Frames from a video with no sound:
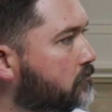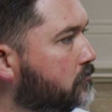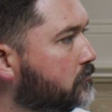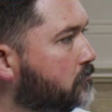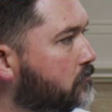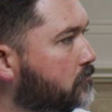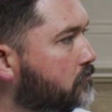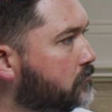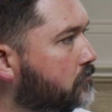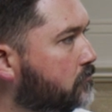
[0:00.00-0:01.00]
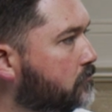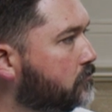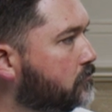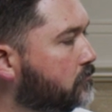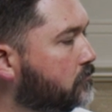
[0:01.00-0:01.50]

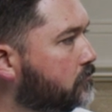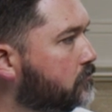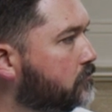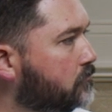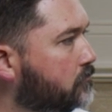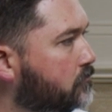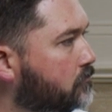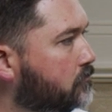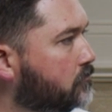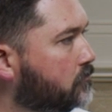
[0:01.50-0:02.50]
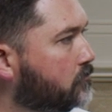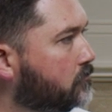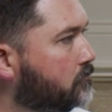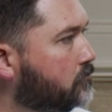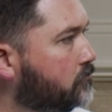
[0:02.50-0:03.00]

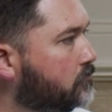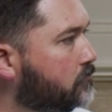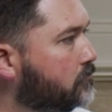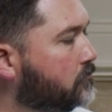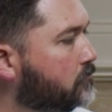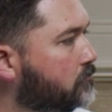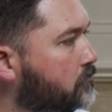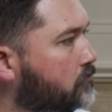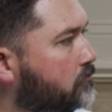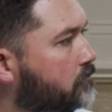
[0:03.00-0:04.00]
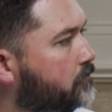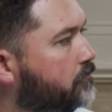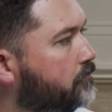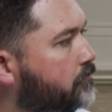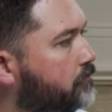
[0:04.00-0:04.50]

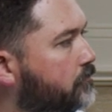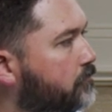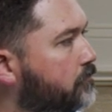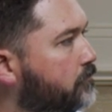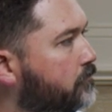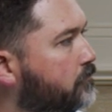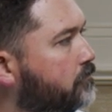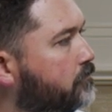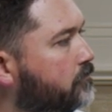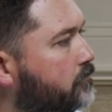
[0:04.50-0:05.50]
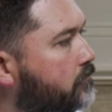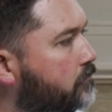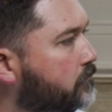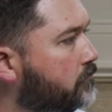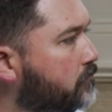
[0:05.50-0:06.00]

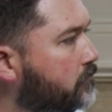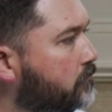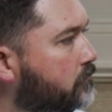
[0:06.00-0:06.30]
[no speech]